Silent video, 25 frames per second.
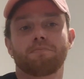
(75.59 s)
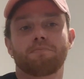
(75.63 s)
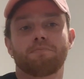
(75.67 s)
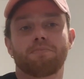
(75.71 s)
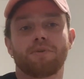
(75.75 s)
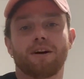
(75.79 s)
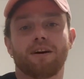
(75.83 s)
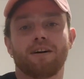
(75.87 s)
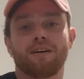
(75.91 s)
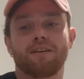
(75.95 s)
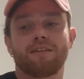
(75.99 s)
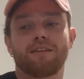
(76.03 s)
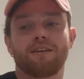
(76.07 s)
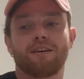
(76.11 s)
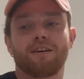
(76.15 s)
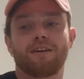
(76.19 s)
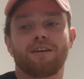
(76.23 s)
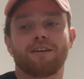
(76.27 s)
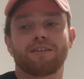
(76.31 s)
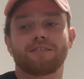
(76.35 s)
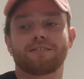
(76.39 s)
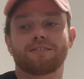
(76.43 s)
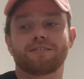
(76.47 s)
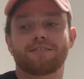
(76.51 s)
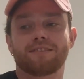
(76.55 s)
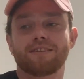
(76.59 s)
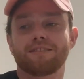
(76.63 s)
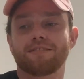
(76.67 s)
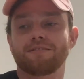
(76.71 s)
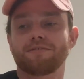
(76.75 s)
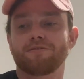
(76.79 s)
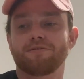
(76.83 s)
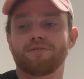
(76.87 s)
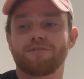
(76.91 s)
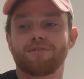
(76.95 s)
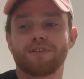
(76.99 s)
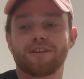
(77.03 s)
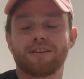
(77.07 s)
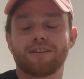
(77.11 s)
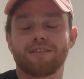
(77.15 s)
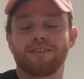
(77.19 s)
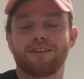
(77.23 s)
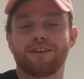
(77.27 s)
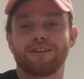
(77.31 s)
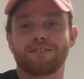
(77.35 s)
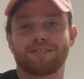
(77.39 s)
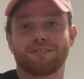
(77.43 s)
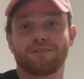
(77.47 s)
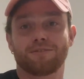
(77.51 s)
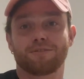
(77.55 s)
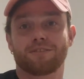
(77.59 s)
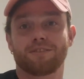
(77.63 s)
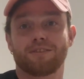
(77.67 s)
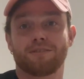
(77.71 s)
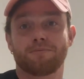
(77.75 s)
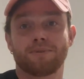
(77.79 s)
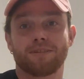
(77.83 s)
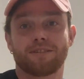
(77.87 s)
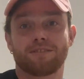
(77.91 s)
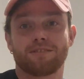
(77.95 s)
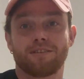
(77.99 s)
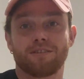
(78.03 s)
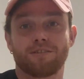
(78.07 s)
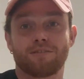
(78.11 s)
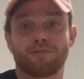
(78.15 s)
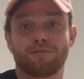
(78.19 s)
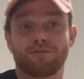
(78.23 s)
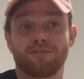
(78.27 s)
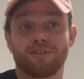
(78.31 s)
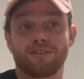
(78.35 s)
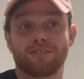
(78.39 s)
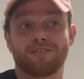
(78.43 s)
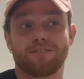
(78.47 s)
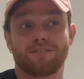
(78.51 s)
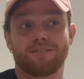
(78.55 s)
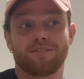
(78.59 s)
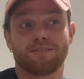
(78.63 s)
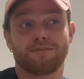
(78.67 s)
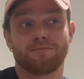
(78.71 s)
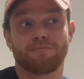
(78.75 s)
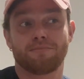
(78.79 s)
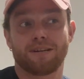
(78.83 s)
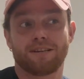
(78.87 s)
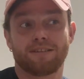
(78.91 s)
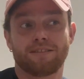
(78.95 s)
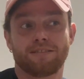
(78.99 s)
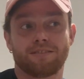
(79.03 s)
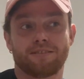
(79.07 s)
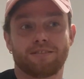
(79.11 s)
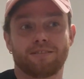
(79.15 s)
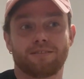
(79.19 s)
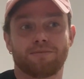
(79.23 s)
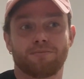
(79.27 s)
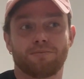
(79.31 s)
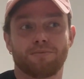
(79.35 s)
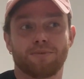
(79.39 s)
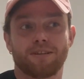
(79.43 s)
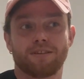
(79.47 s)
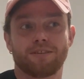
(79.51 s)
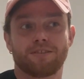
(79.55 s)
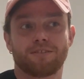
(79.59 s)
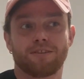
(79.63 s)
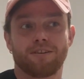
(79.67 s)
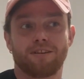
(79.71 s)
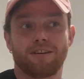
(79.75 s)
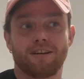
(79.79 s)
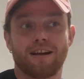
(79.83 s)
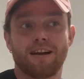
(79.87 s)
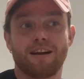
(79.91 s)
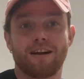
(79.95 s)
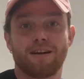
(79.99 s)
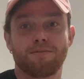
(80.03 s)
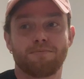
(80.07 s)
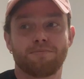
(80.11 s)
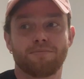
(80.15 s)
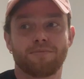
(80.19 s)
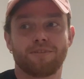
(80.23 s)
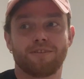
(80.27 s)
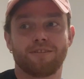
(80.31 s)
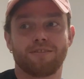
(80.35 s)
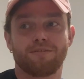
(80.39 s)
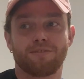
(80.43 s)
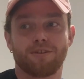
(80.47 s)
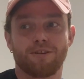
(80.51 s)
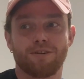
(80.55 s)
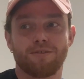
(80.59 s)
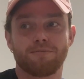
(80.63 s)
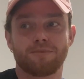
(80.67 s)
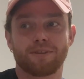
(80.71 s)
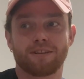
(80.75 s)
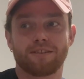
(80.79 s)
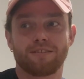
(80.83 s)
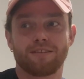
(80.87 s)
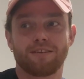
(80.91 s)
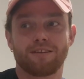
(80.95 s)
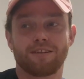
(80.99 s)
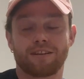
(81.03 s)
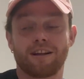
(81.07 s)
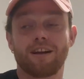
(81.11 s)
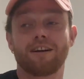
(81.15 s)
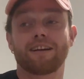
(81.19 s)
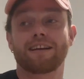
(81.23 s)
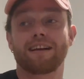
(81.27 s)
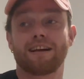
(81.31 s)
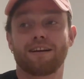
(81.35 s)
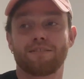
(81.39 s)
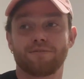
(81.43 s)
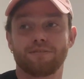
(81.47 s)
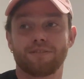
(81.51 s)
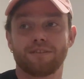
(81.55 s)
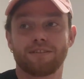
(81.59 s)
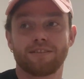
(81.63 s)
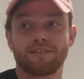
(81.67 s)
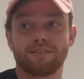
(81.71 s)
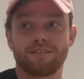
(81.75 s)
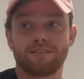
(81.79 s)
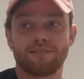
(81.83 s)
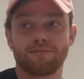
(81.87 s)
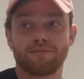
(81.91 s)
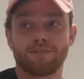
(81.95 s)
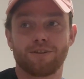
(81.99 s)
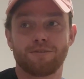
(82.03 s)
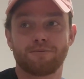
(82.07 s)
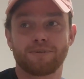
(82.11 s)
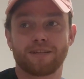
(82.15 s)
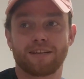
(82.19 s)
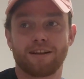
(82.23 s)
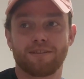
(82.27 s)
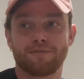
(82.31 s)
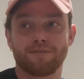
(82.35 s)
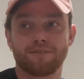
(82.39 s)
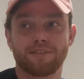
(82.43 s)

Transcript: but I didn't realise it was going to be so Christian based, which I am a Roman Catholic, and